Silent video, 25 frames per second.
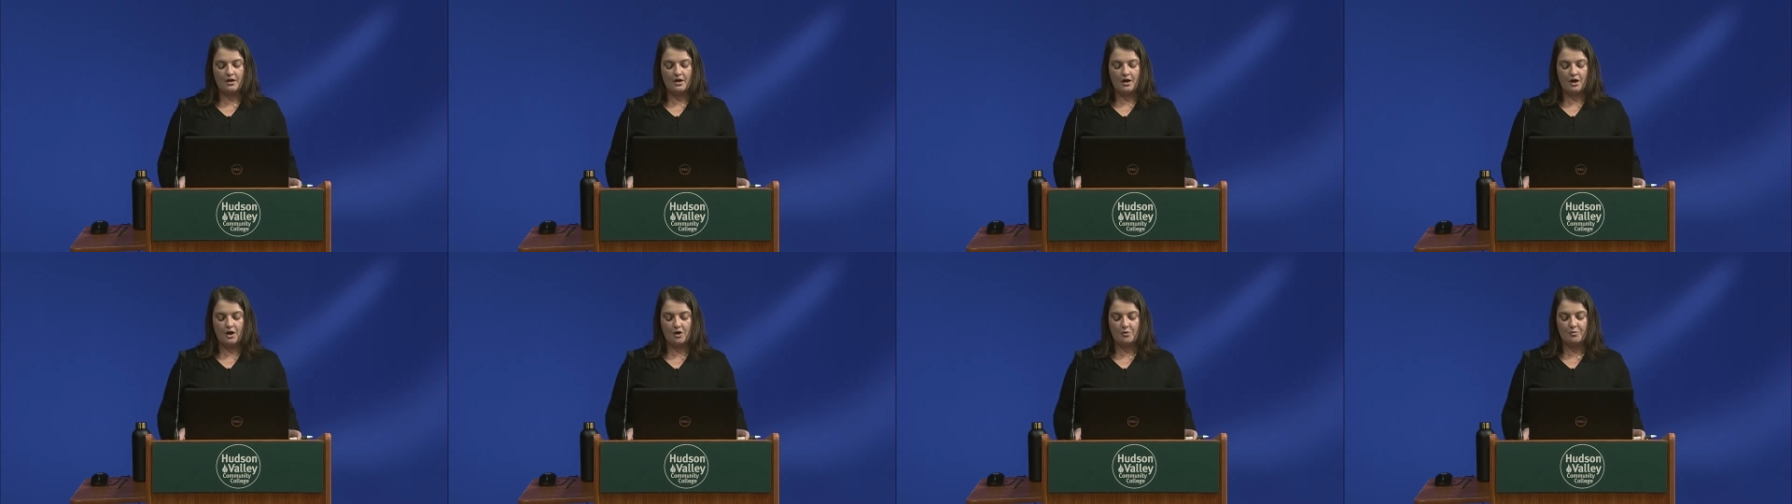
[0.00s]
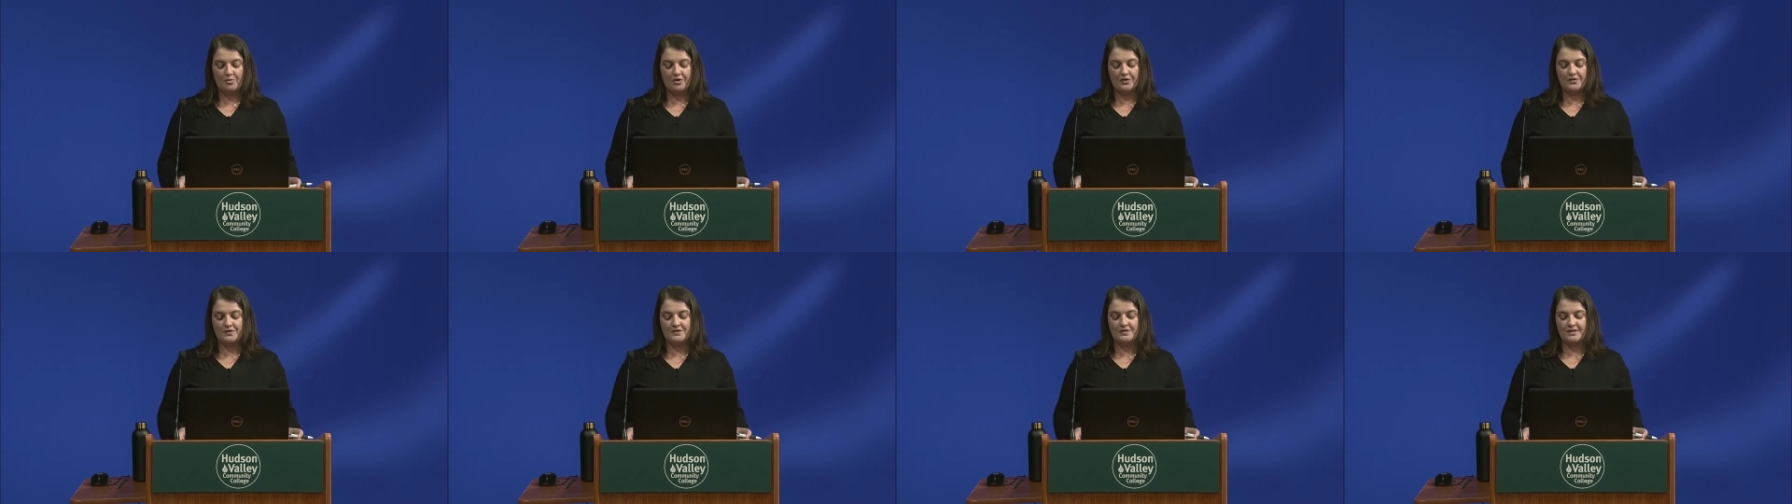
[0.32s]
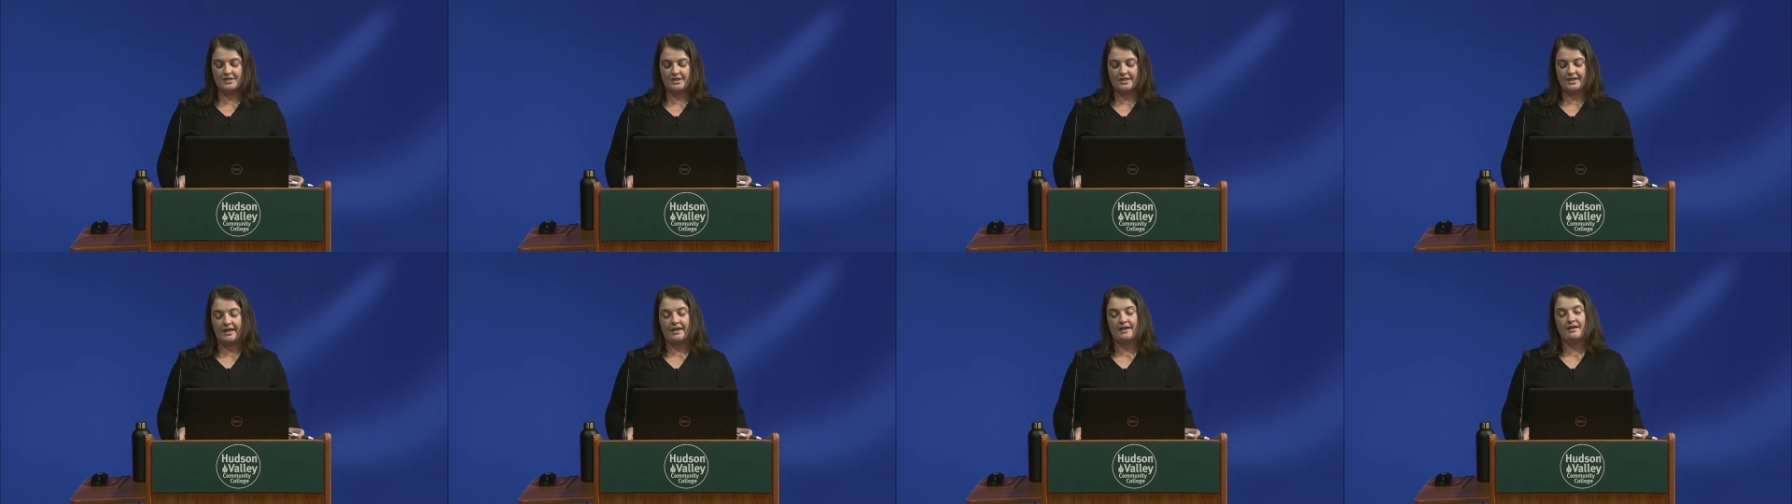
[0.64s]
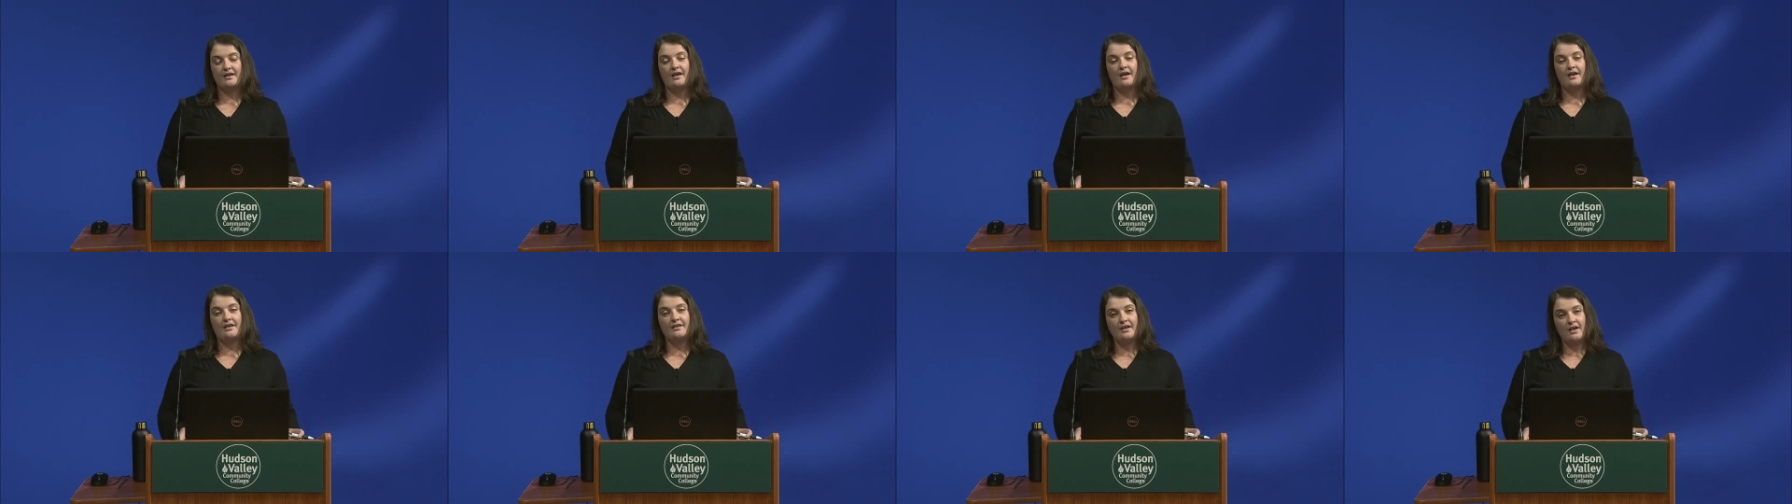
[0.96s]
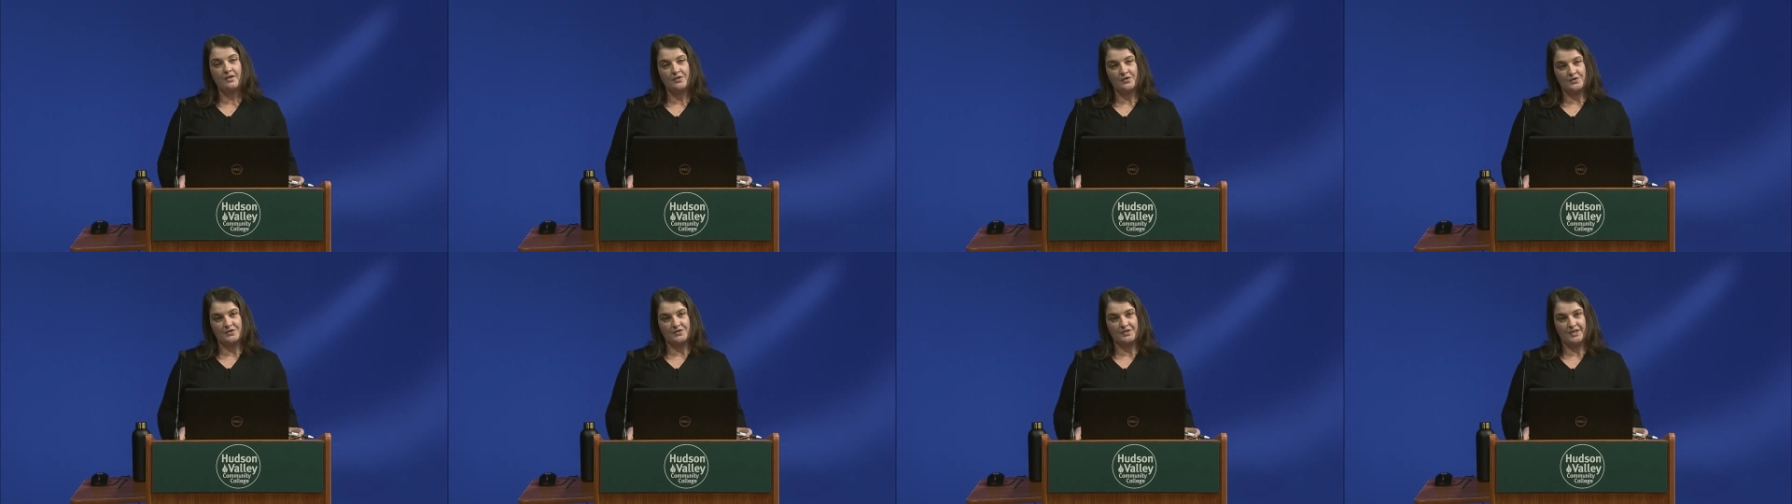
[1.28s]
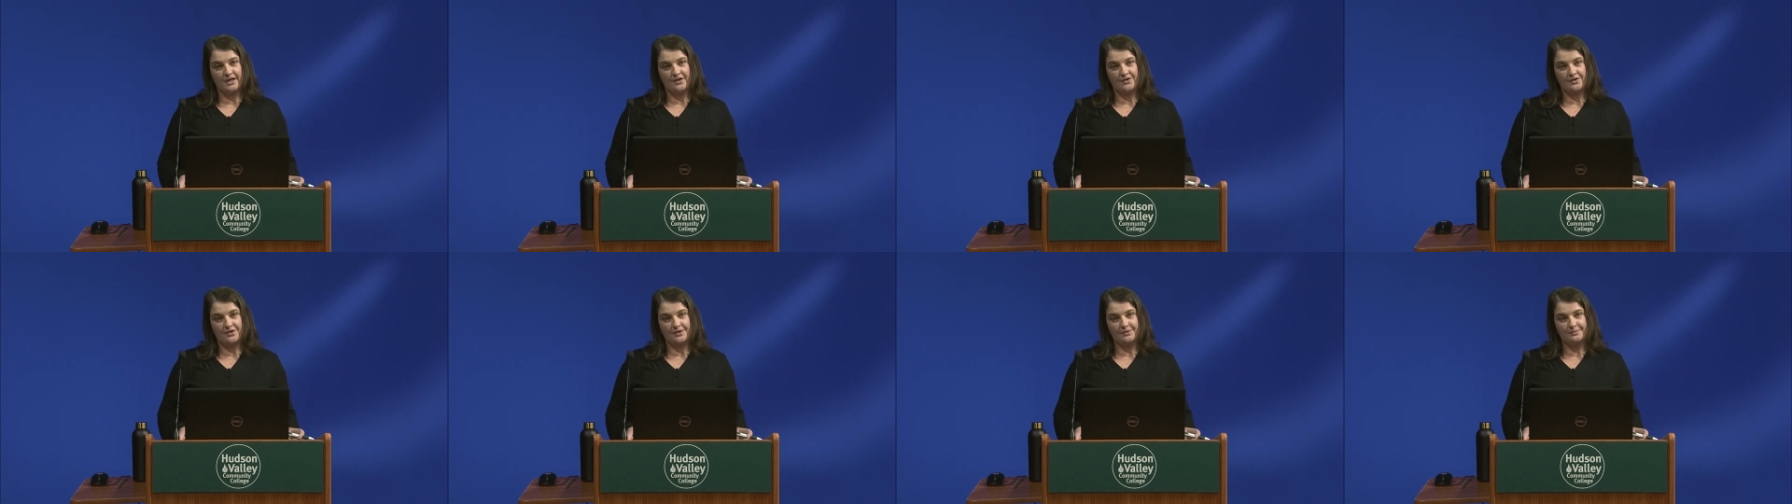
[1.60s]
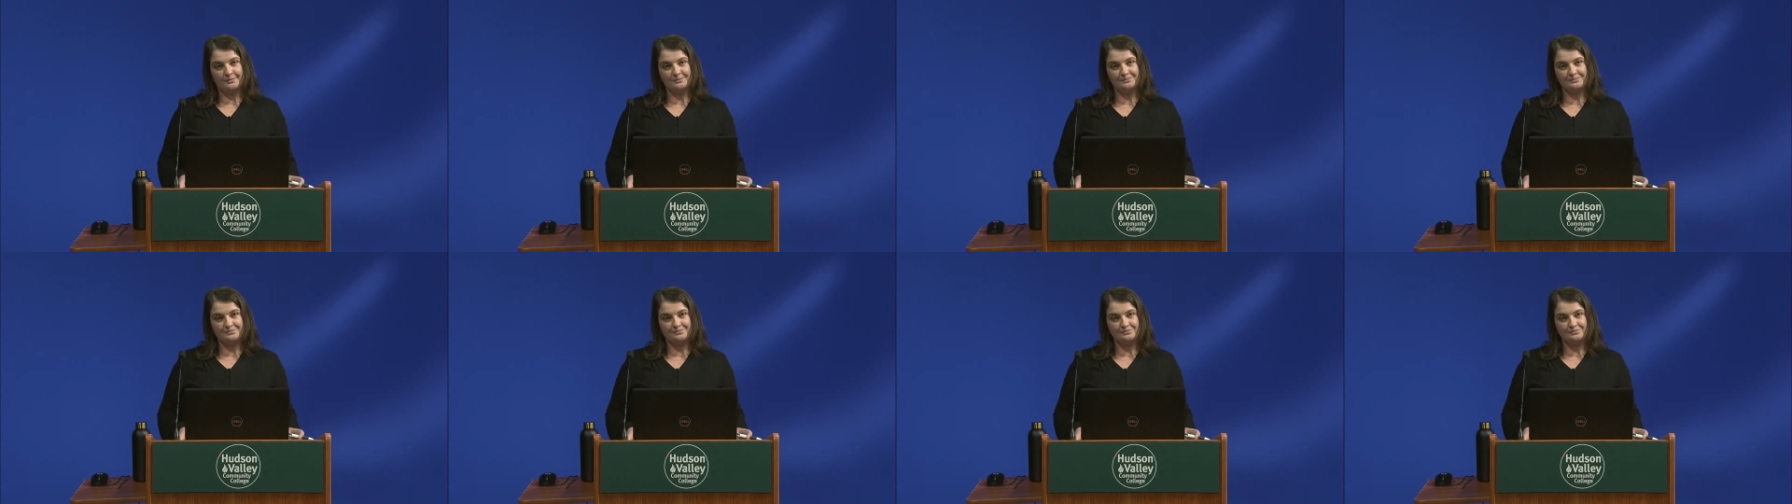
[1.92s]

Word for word: are built to yet another standard.